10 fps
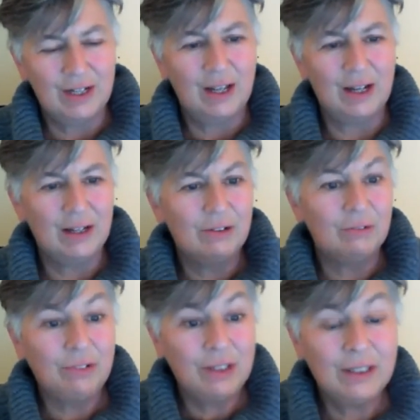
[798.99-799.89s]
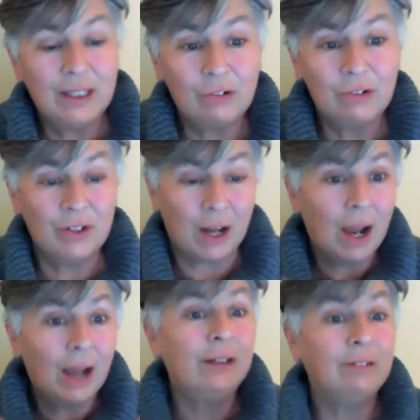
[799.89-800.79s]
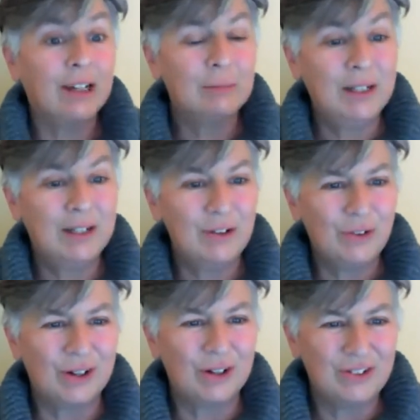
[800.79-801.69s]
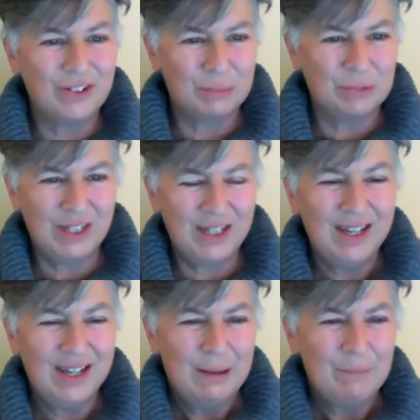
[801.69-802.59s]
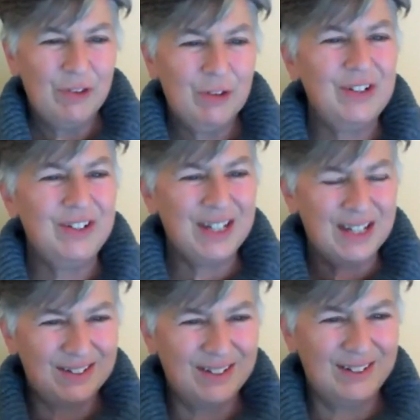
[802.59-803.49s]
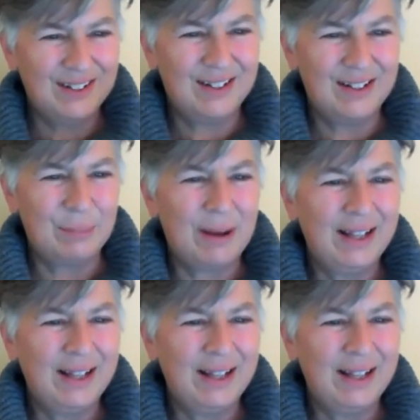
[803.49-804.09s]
And it's really interesting. I highly recommend that you talk to some of the VTS and the